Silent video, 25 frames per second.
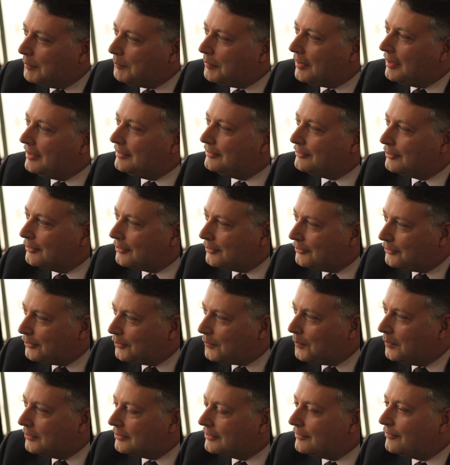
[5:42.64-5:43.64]
in place to
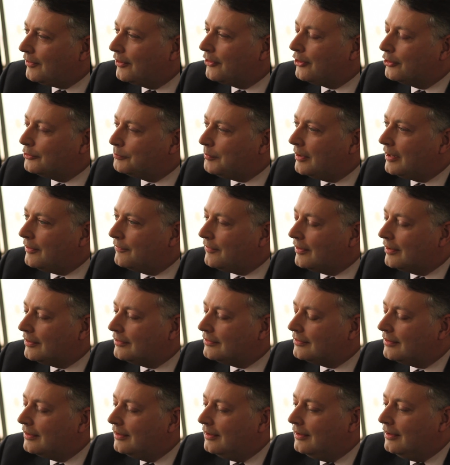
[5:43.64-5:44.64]
quantify those
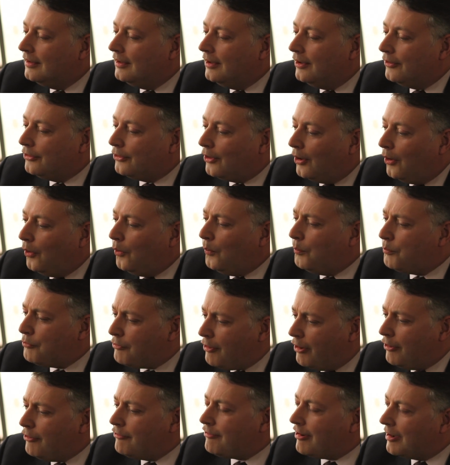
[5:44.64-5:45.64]
benefits. The whole
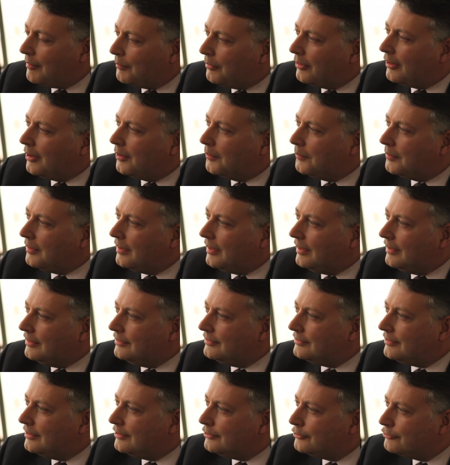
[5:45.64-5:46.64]
program, though,
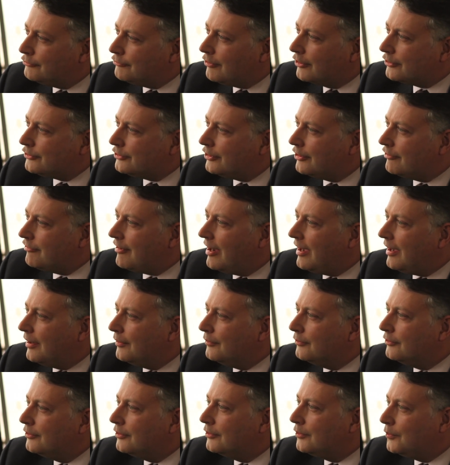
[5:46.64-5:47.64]
is structured
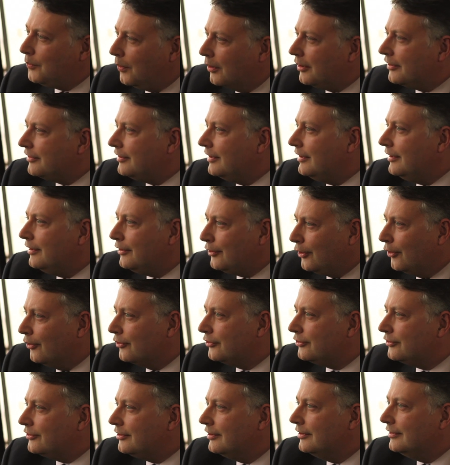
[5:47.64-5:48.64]
around quality,
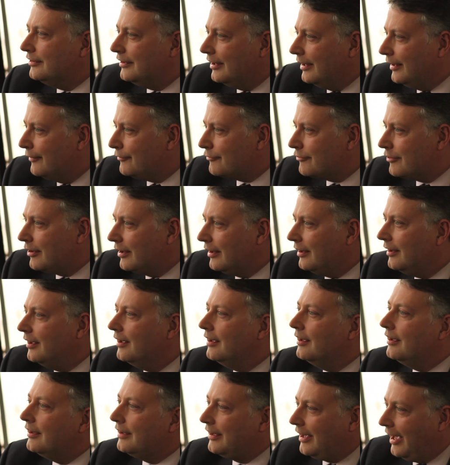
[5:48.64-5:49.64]
cost, delivery,
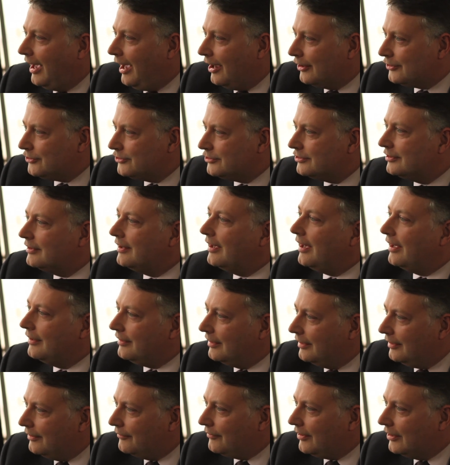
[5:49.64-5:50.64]
cash, and
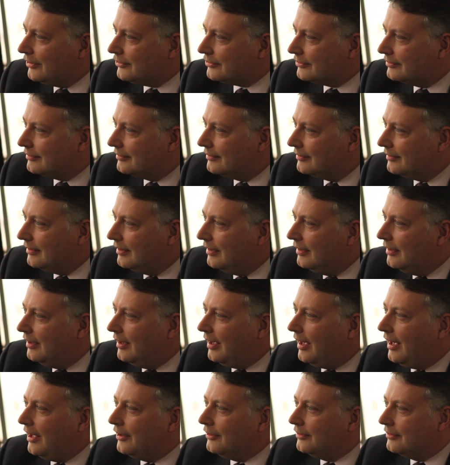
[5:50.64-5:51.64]
innovation.
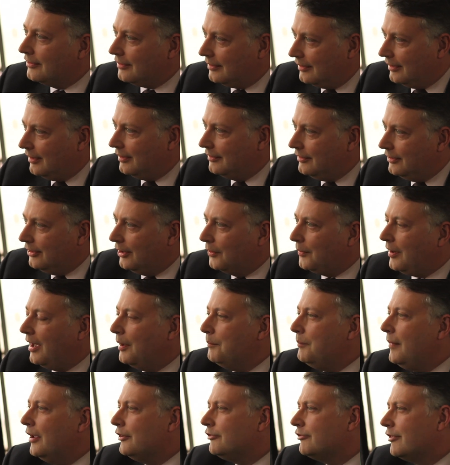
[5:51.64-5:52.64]
And, you know, our
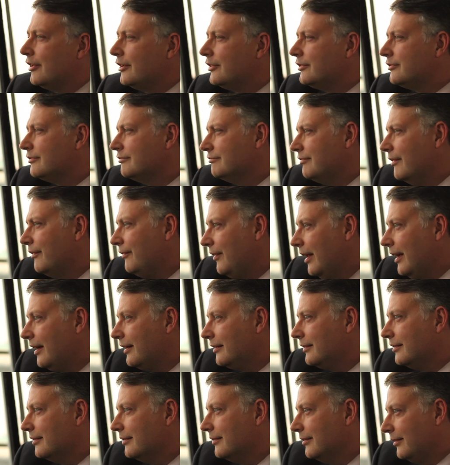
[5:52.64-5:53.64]
metrics
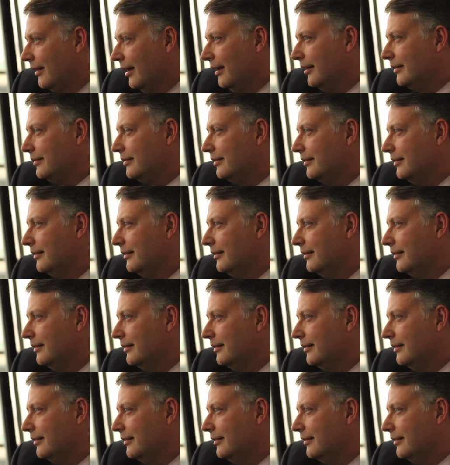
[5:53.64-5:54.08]
reflect that.